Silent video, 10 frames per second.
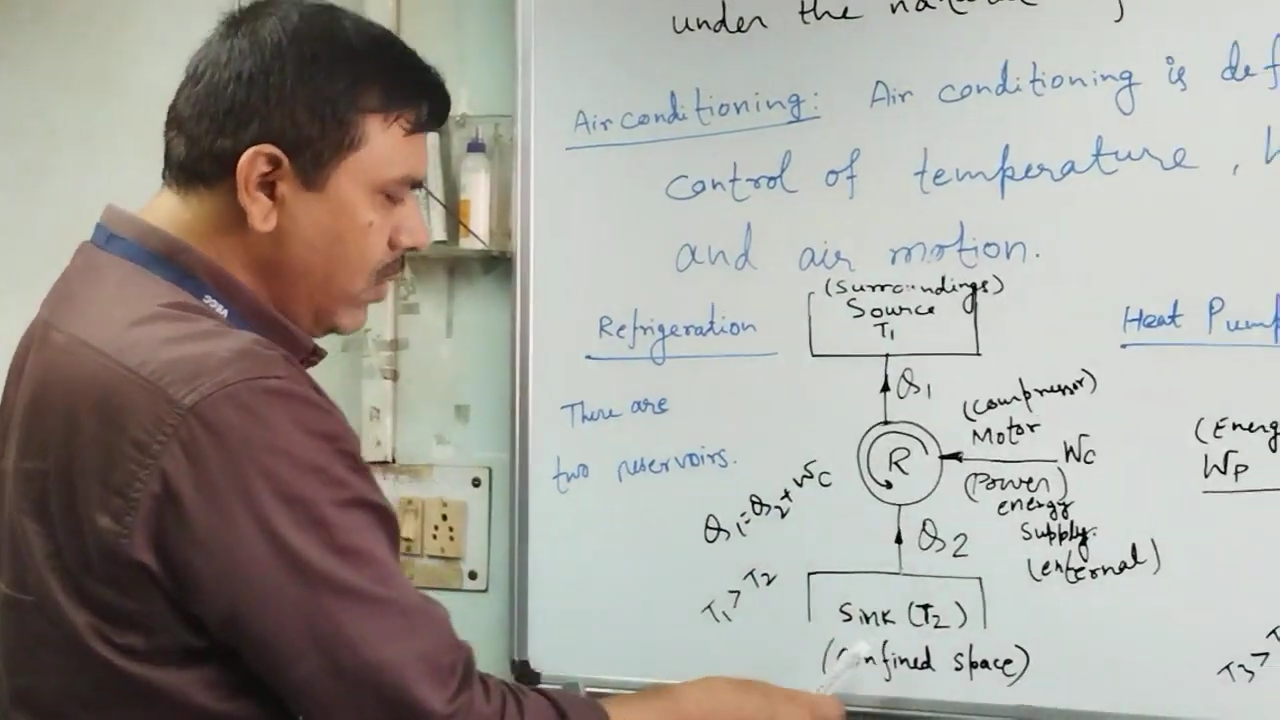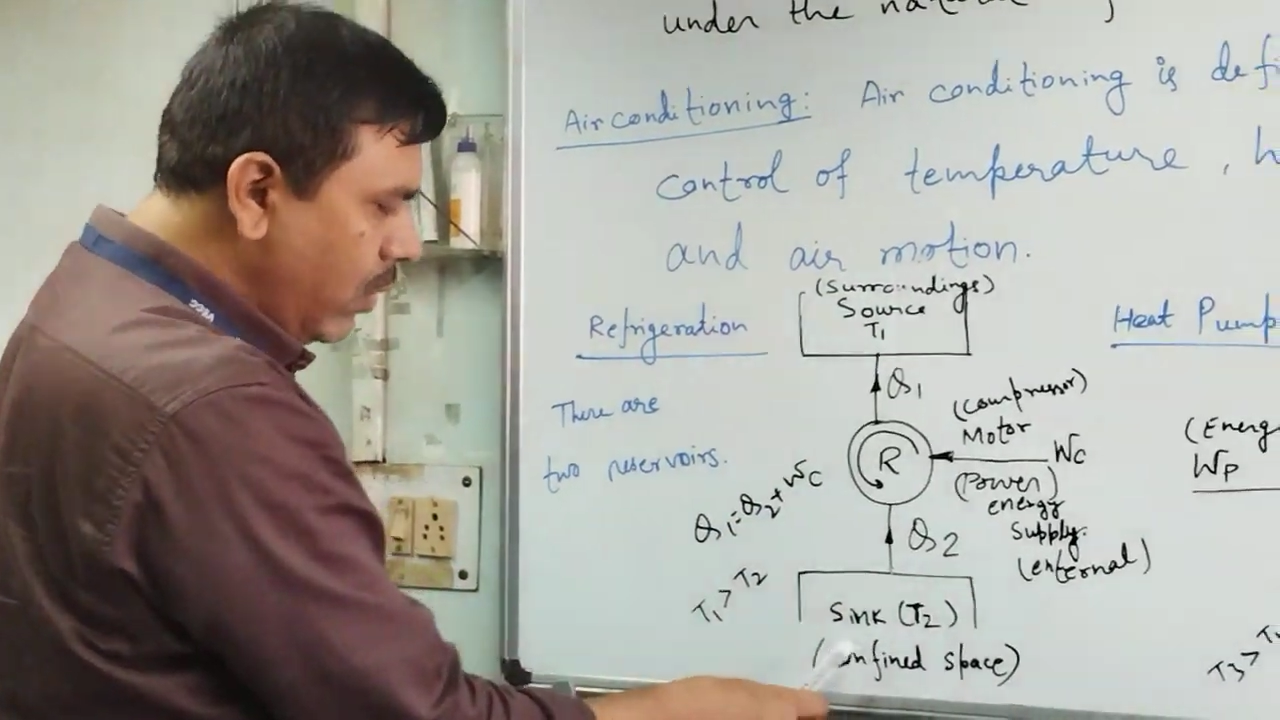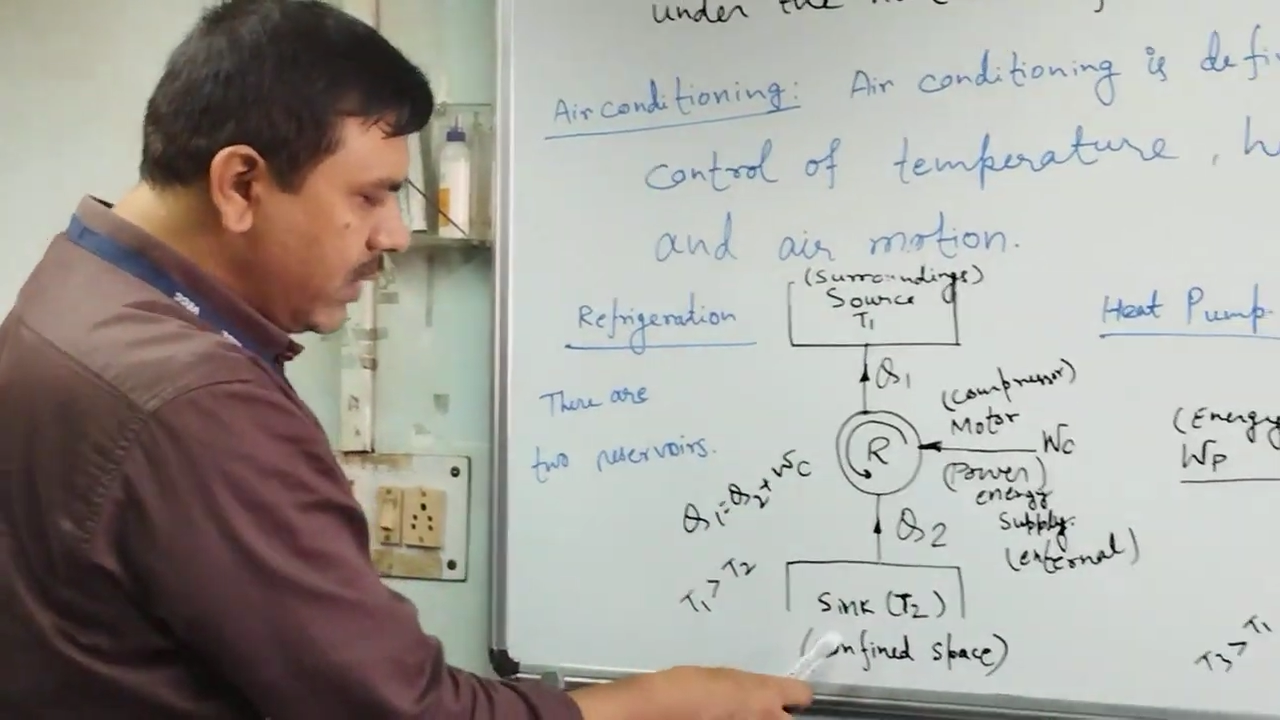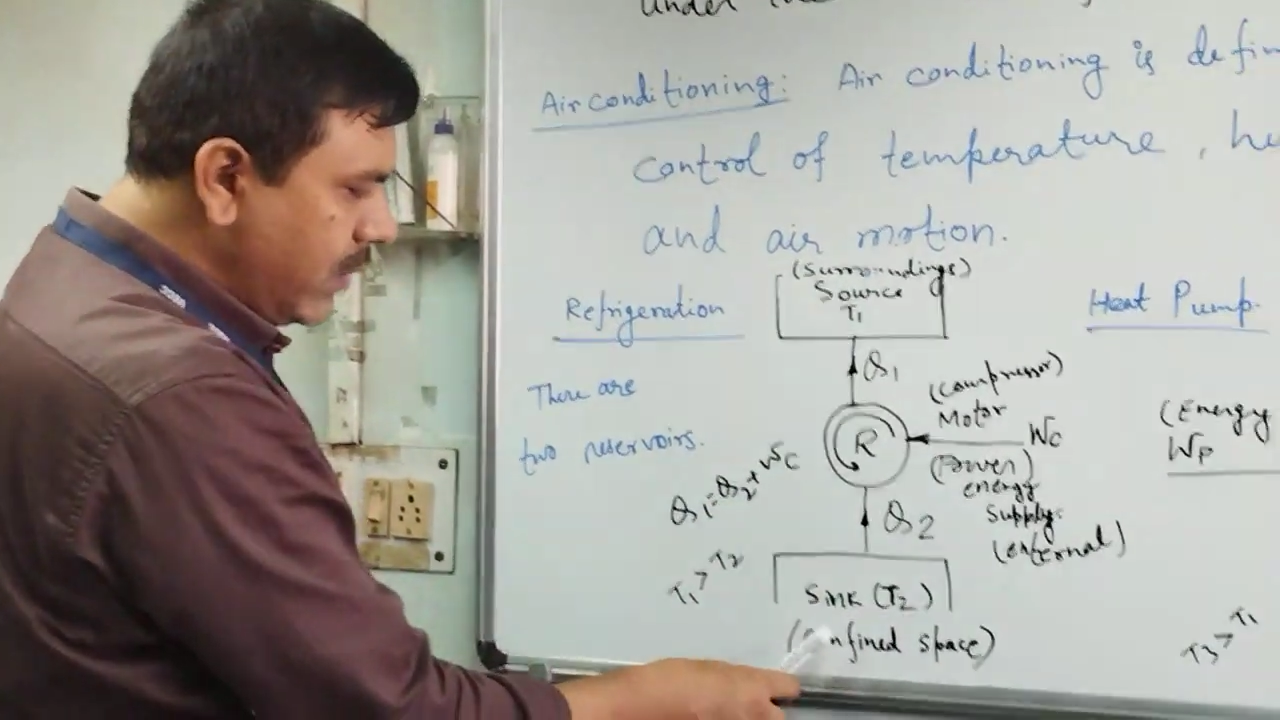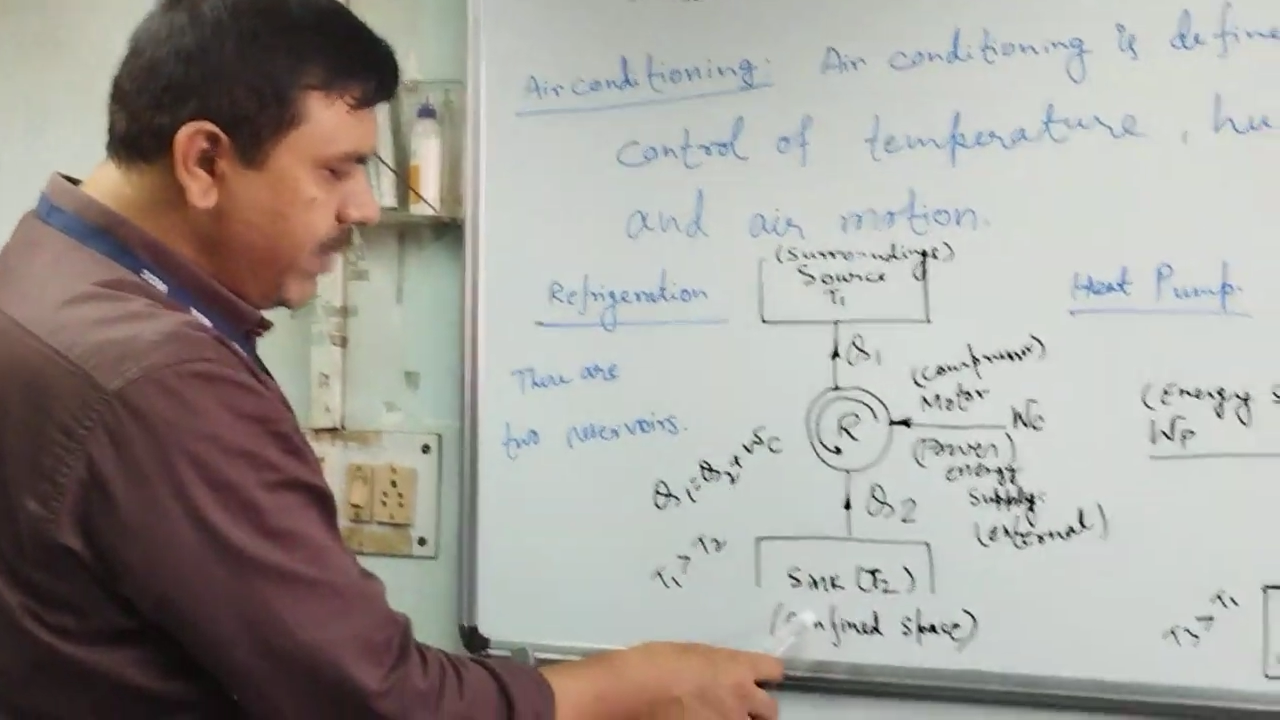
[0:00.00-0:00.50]

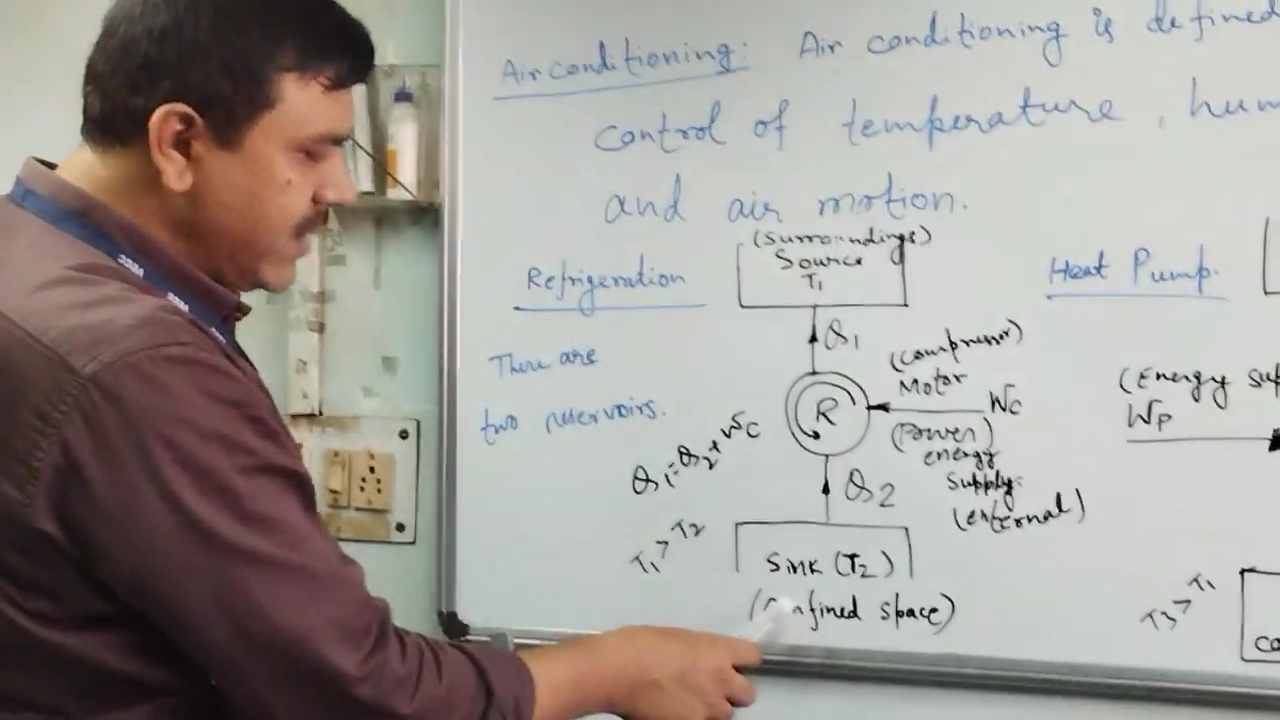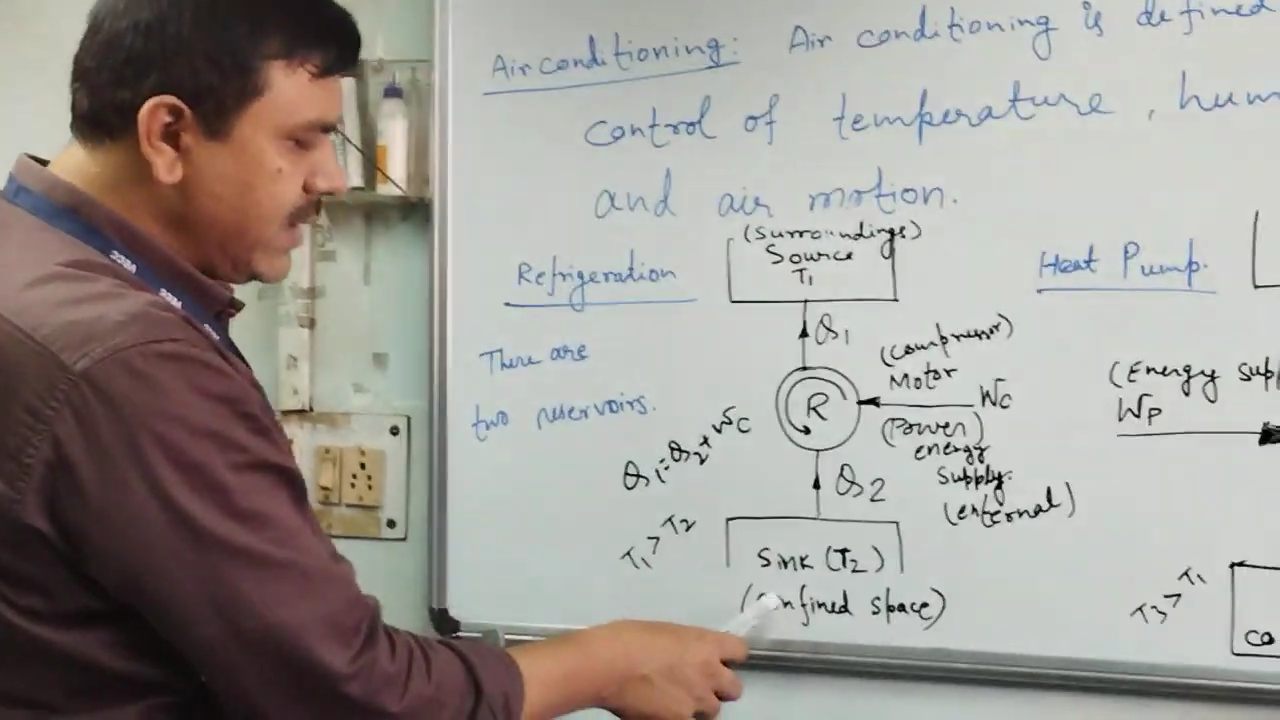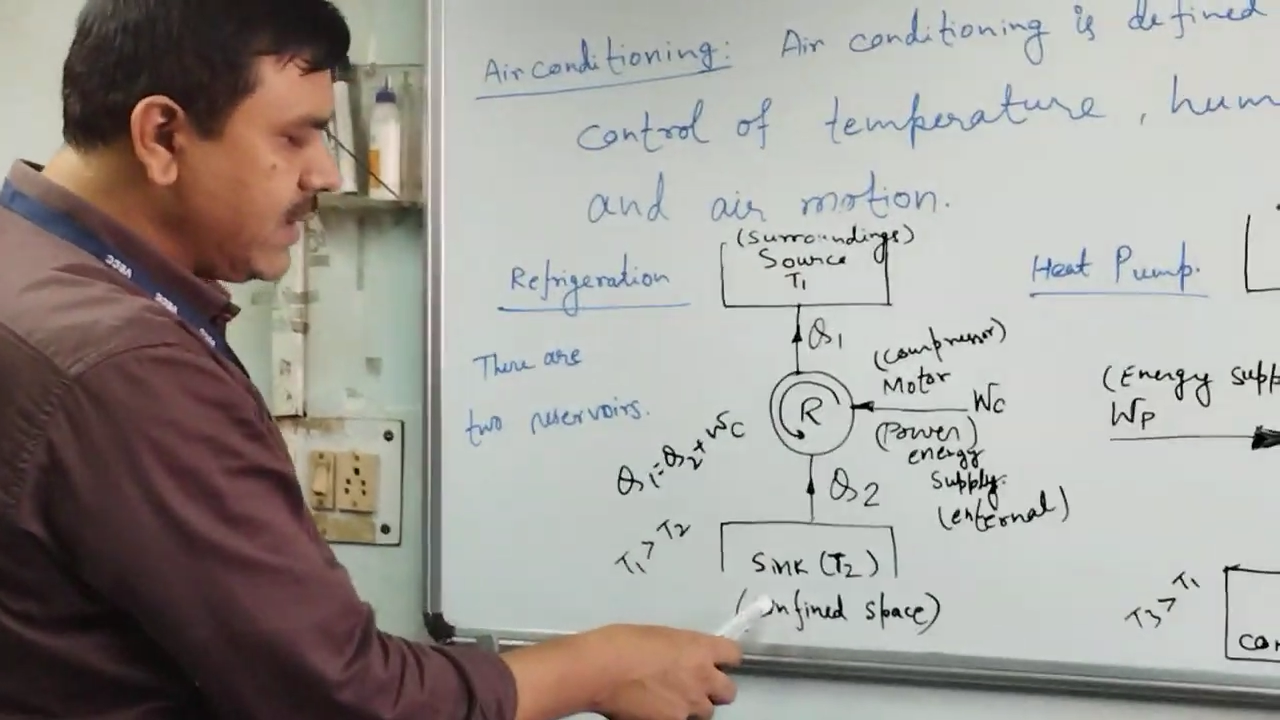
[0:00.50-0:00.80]
low temperature